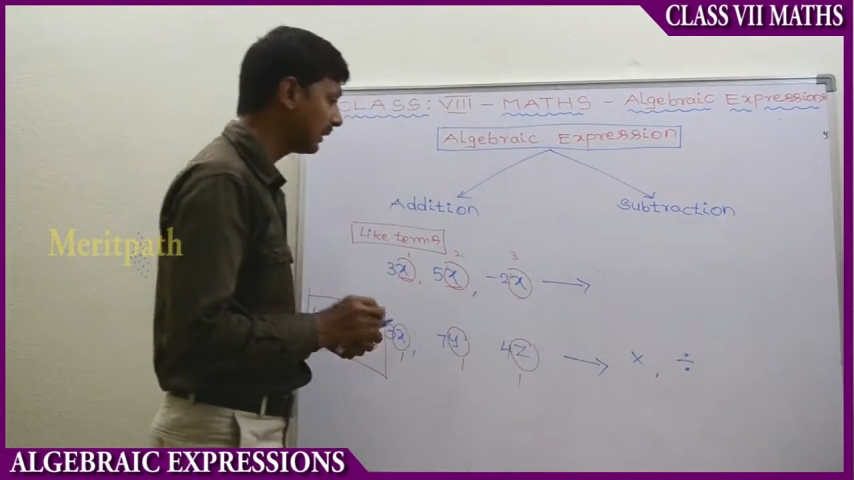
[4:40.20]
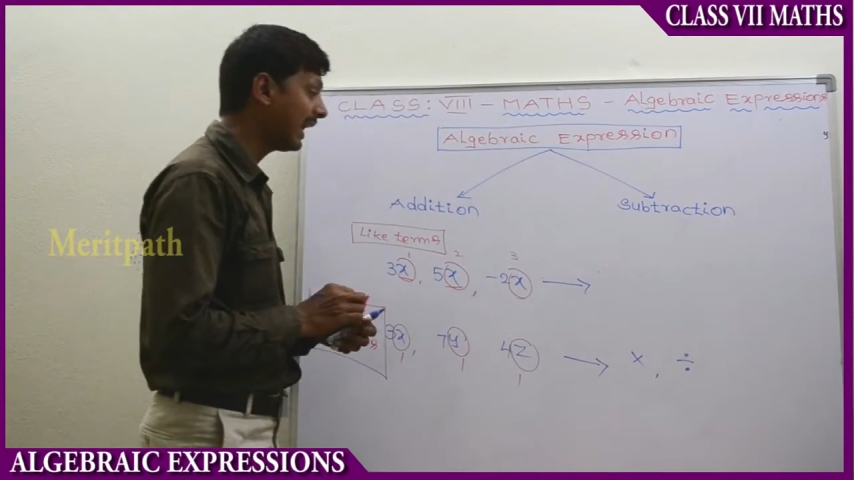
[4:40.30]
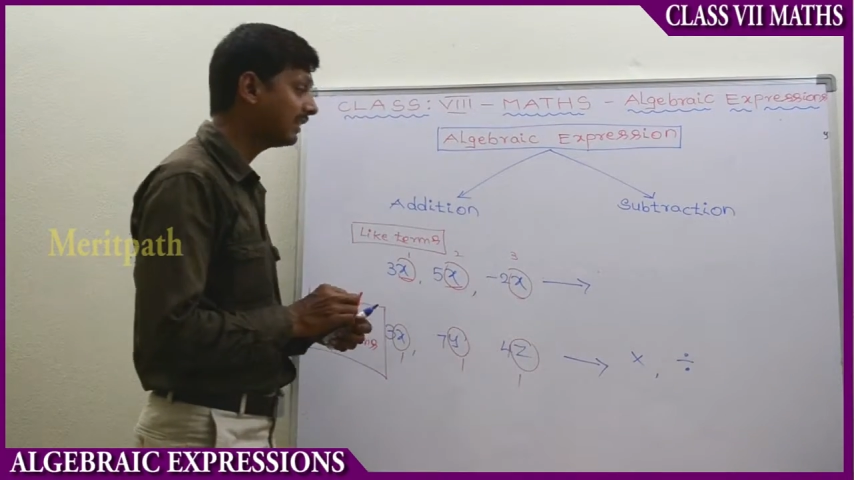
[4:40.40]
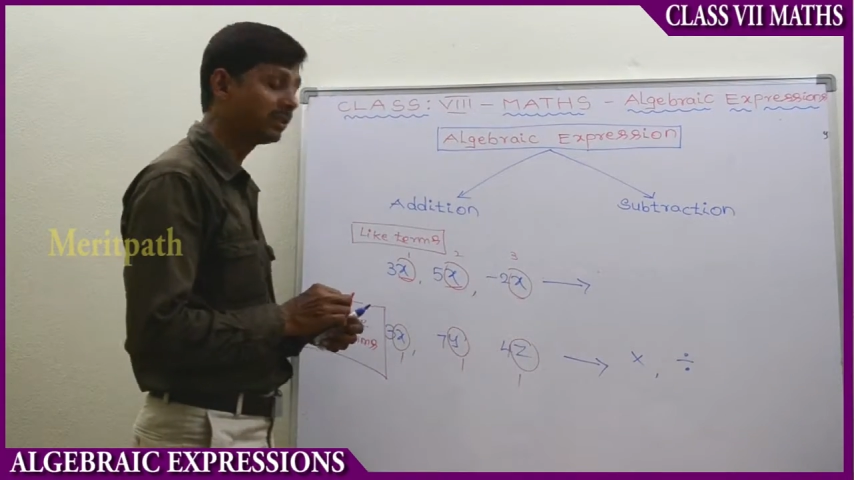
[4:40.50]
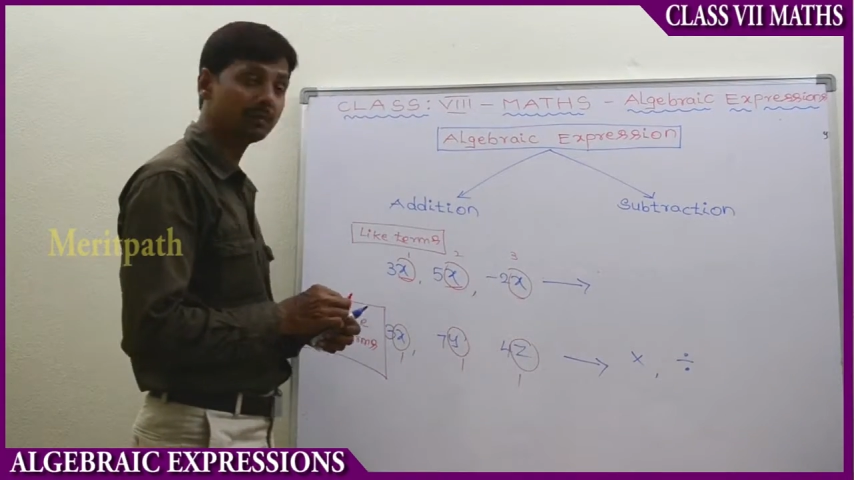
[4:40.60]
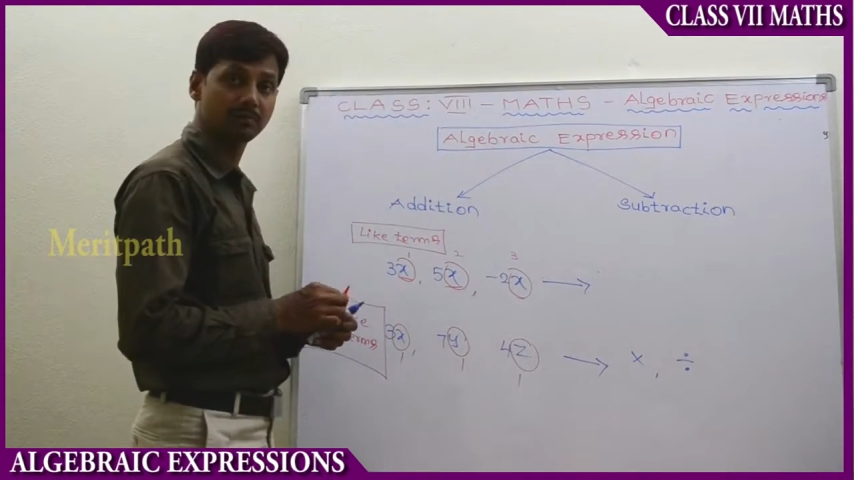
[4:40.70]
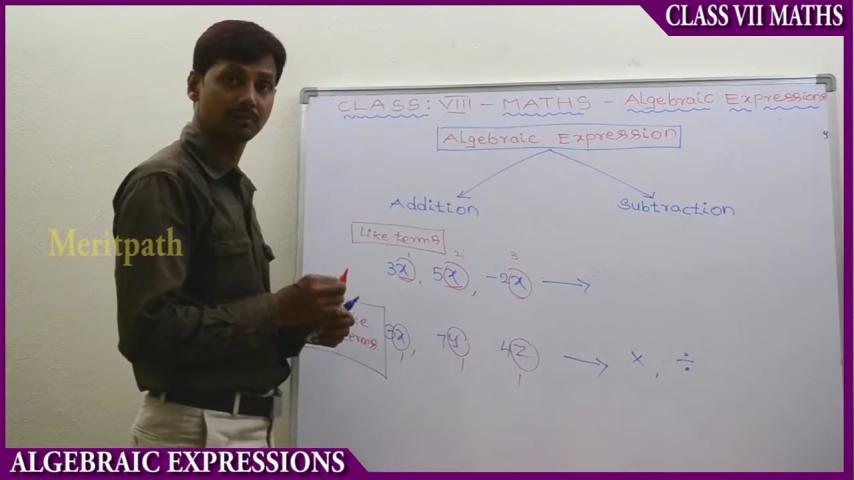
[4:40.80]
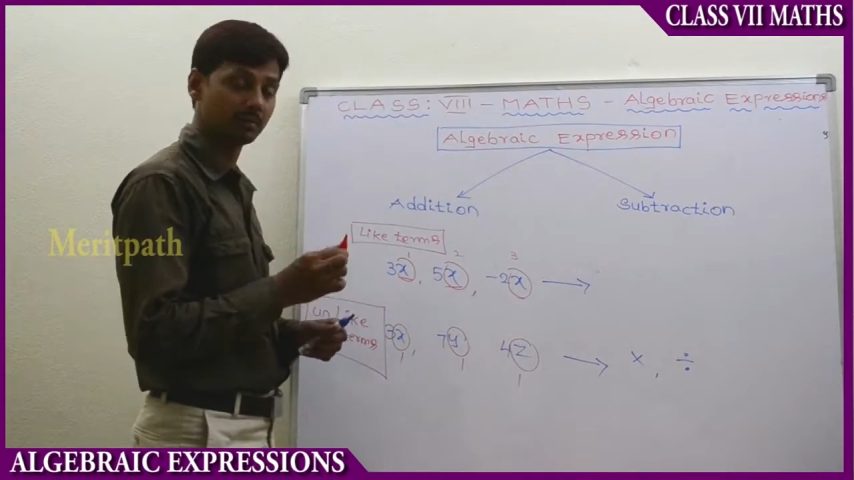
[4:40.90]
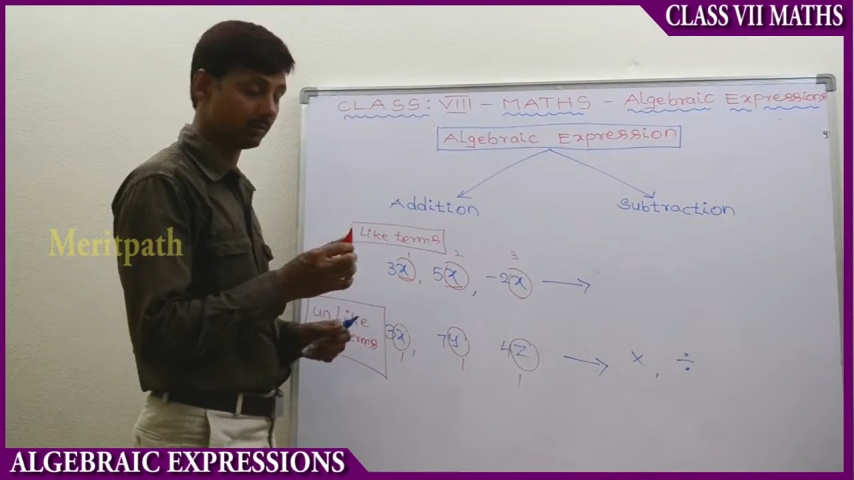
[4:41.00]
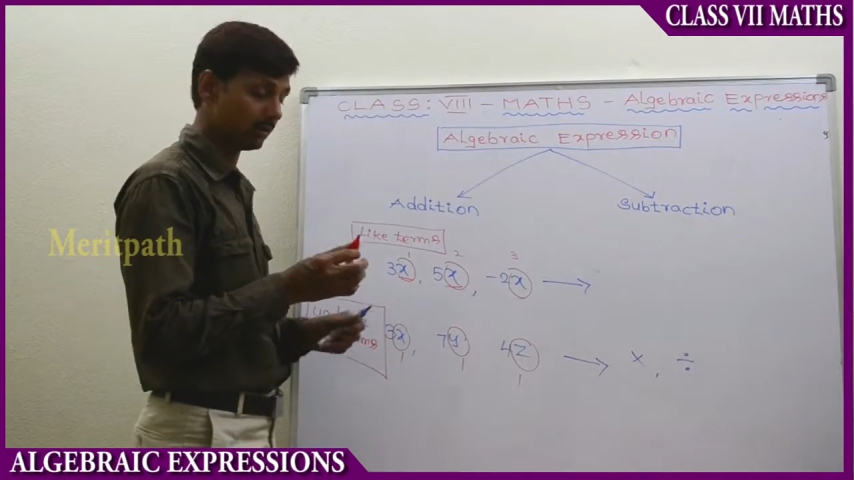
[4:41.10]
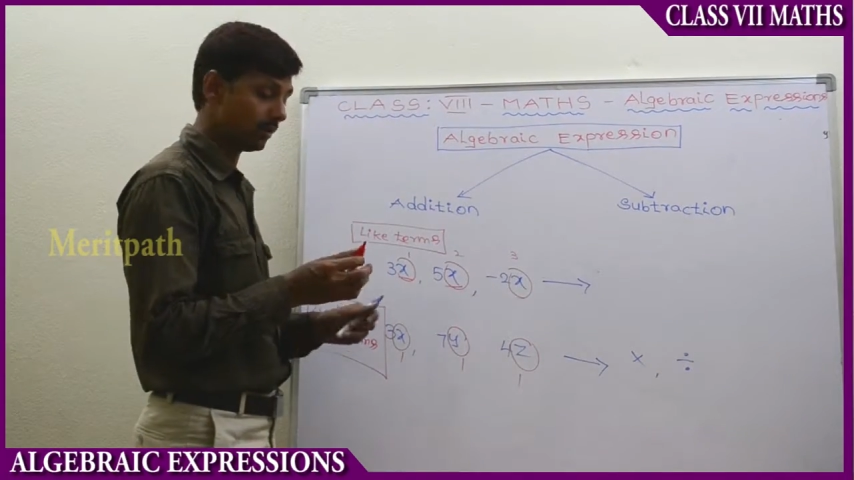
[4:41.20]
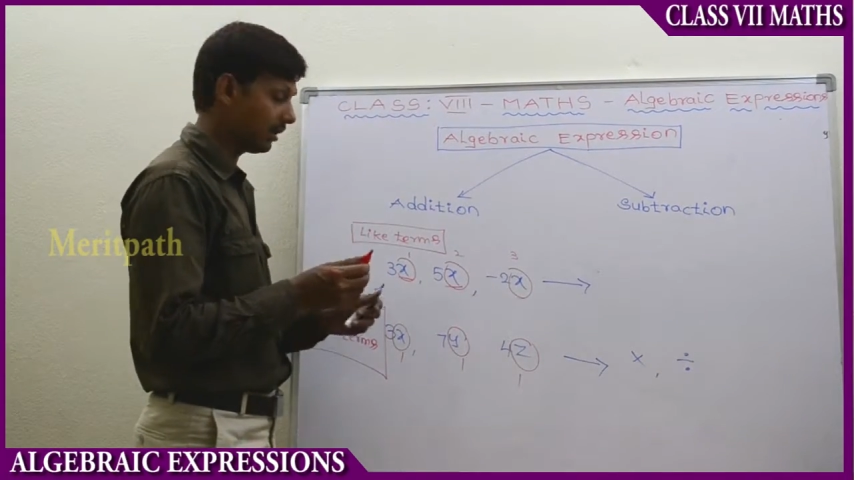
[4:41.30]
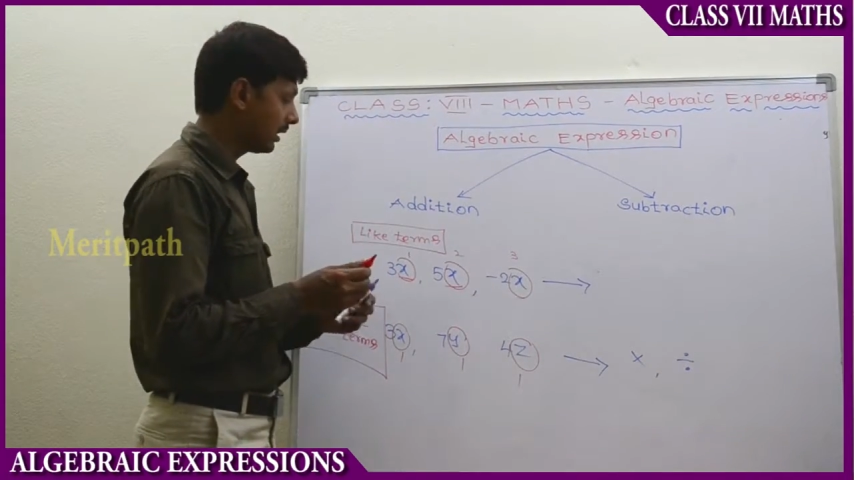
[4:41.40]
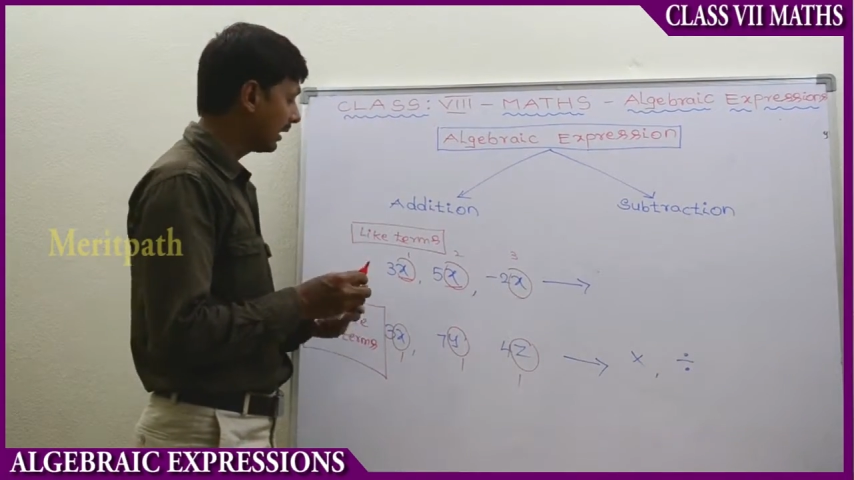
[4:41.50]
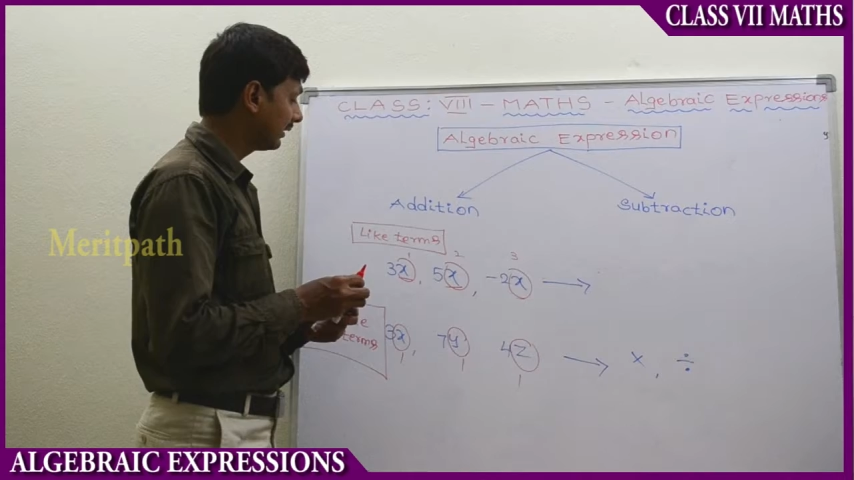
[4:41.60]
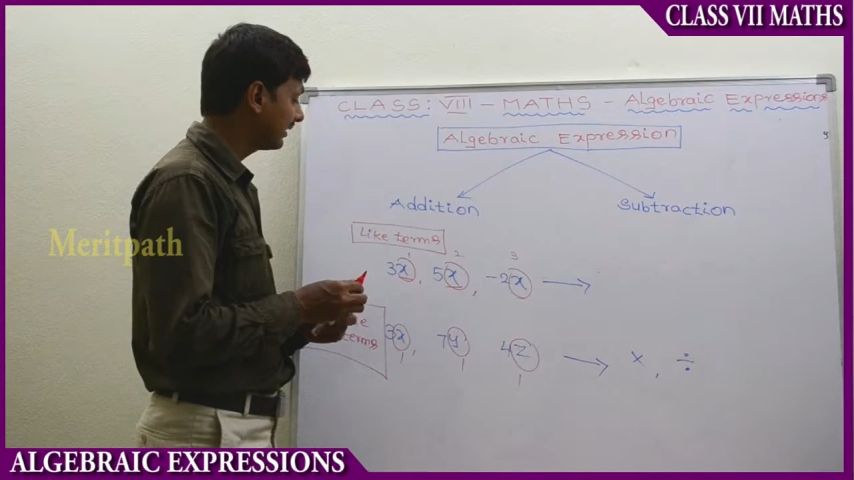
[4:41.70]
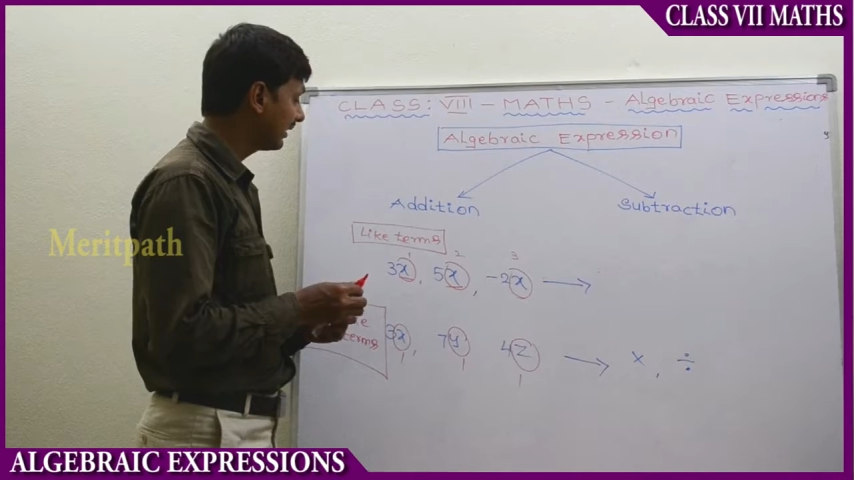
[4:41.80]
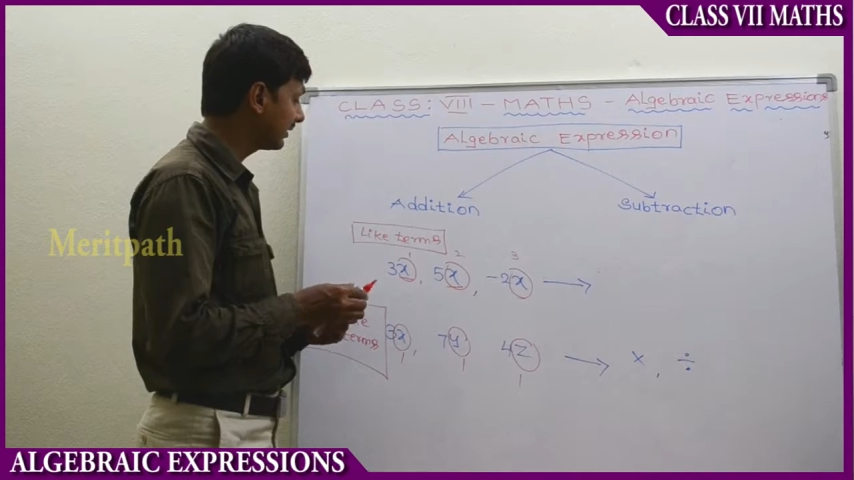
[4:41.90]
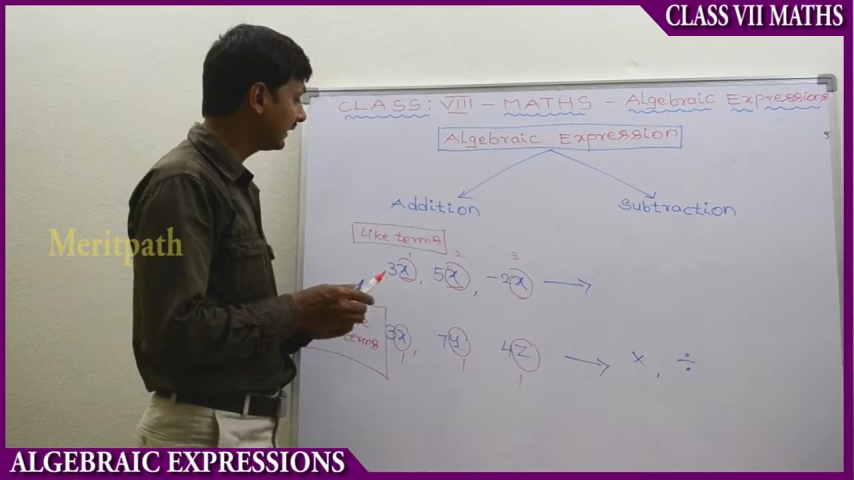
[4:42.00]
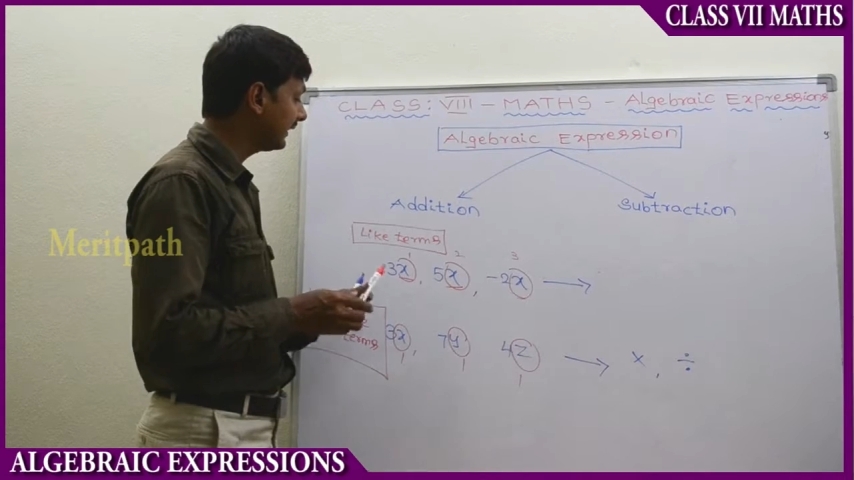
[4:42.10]
like terms. This
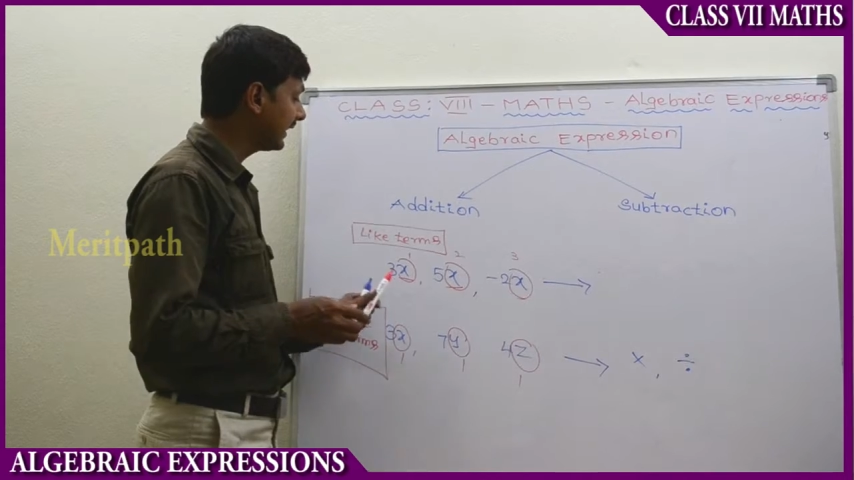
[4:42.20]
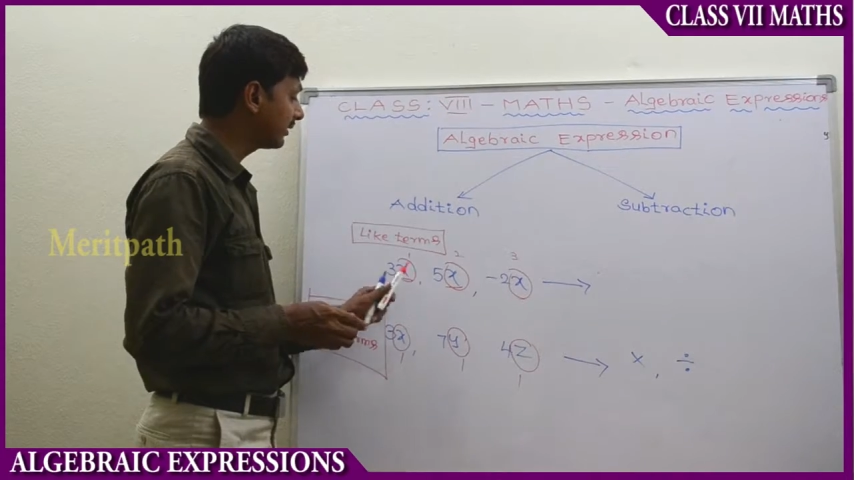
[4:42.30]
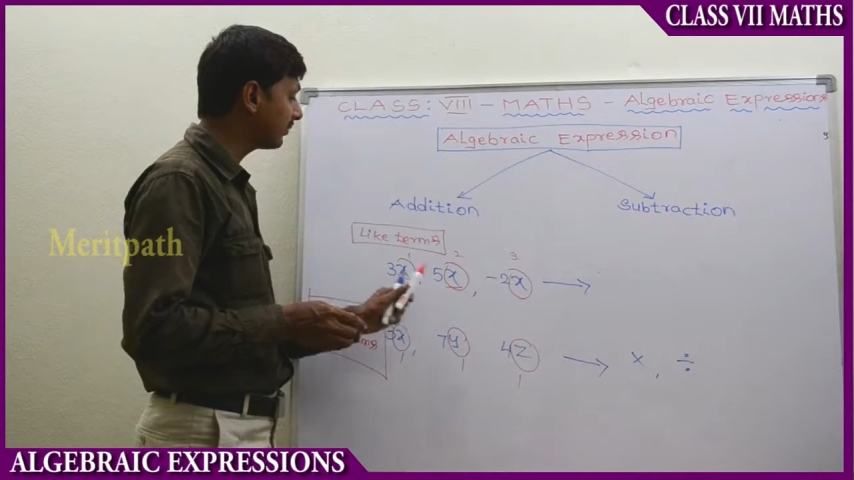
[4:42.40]
is 3x,